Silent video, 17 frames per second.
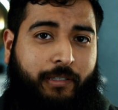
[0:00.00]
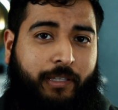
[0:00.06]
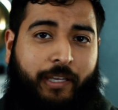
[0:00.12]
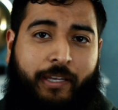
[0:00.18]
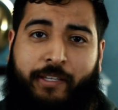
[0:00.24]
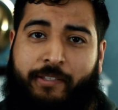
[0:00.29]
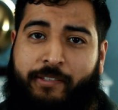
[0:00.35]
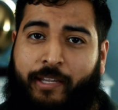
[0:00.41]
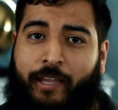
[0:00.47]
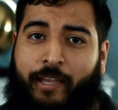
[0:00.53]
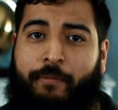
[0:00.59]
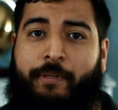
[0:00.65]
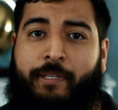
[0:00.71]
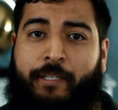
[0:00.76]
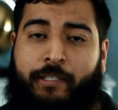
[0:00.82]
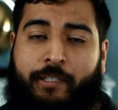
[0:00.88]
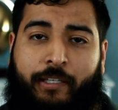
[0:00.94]
It gets
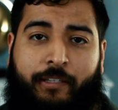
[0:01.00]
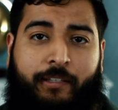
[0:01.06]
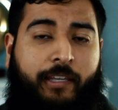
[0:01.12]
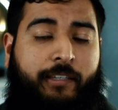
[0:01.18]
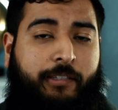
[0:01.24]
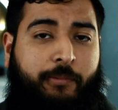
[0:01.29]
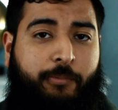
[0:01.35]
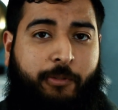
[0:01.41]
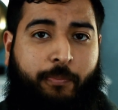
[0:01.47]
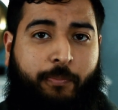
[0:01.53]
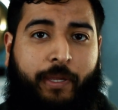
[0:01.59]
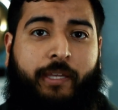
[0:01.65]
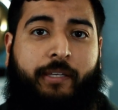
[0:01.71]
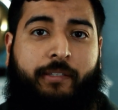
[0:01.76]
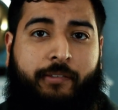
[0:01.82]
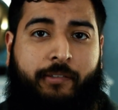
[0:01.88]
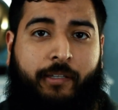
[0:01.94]
heavy, it takes up
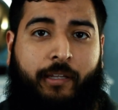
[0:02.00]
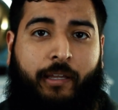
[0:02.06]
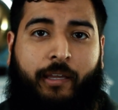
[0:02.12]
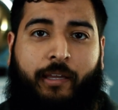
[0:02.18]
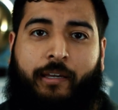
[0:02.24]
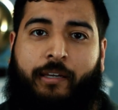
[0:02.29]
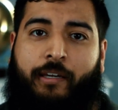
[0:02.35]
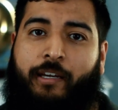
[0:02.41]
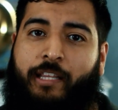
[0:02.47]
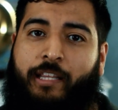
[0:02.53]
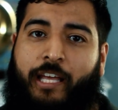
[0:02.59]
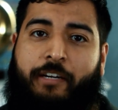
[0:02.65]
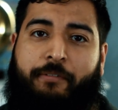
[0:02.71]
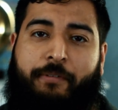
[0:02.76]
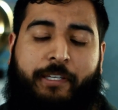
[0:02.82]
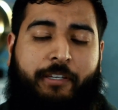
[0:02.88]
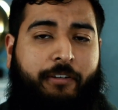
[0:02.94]
space, a
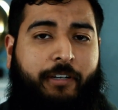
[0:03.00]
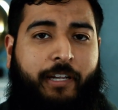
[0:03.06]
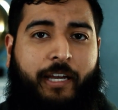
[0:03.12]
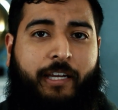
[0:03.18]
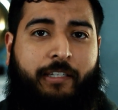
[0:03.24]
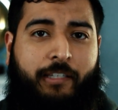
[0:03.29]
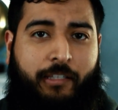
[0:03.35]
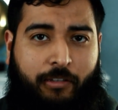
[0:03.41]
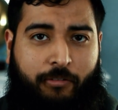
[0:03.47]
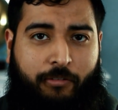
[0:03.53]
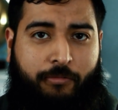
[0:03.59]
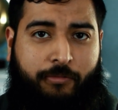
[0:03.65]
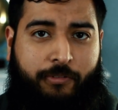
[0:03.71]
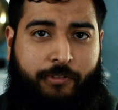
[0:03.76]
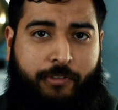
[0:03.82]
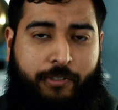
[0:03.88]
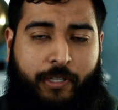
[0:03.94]
lot of it you're not going to
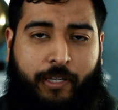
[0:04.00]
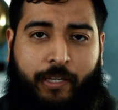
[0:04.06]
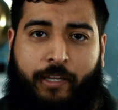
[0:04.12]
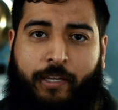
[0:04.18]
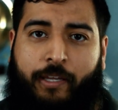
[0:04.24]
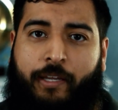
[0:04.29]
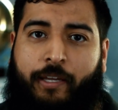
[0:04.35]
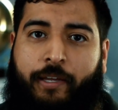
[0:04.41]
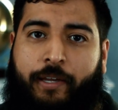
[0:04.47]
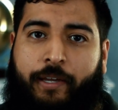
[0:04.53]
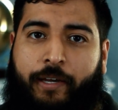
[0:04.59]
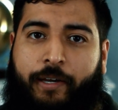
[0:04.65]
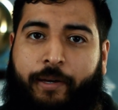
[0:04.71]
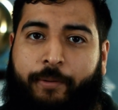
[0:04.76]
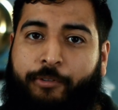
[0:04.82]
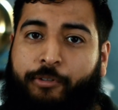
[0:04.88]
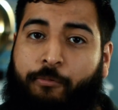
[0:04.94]
use,
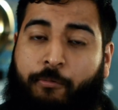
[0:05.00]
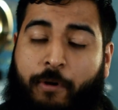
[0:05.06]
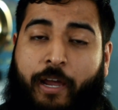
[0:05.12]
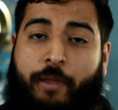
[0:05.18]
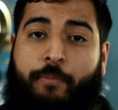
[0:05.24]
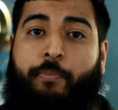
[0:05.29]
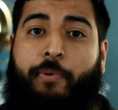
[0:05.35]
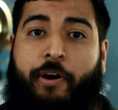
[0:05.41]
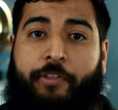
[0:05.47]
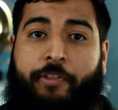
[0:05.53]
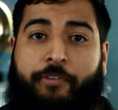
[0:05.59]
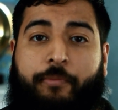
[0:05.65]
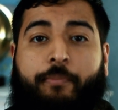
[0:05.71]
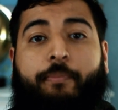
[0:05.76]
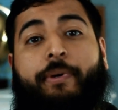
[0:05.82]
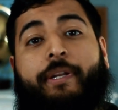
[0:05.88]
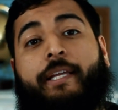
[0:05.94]
so why
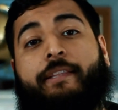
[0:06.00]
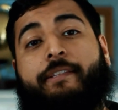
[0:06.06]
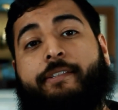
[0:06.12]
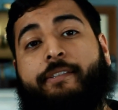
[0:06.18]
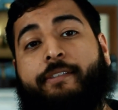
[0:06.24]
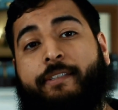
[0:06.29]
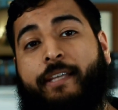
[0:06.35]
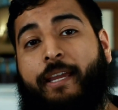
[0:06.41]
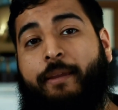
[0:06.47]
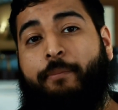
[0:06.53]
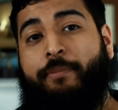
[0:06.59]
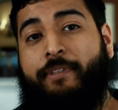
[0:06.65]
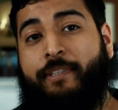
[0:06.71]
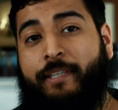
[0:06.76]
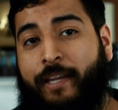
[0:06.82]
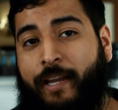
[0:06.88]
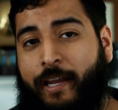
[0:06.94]
bother? But at the same
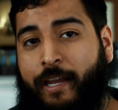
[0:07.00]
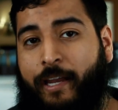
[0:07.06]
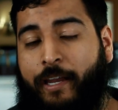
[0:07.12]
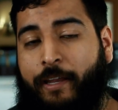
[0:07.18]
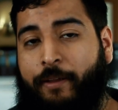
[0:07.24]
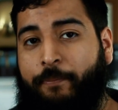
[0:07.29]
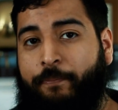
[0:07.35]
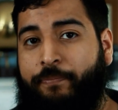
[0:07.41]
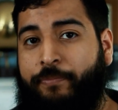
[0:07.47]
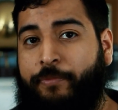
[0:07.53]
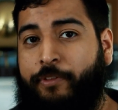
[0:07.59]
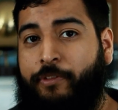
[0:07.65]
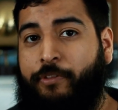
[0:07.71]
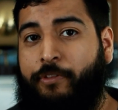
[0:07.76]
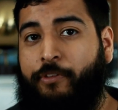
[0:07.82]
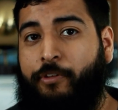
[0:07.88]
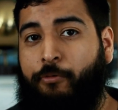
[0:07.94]
time,
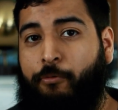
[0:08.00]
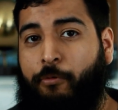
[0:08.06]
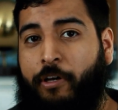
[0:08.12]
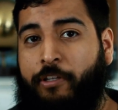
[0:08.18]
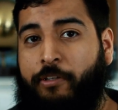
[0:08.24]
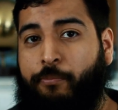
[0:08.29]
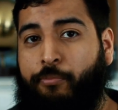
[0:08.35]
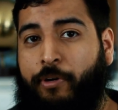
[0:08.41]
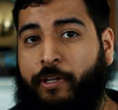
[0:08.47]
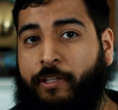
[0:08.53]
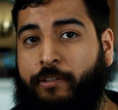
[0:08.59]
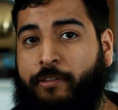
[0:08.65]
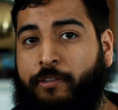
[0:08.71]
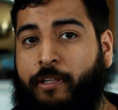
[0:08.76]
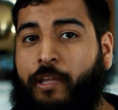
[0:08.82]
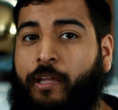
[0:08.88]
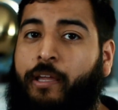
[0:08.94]
you want to
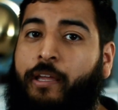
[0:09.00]
bring,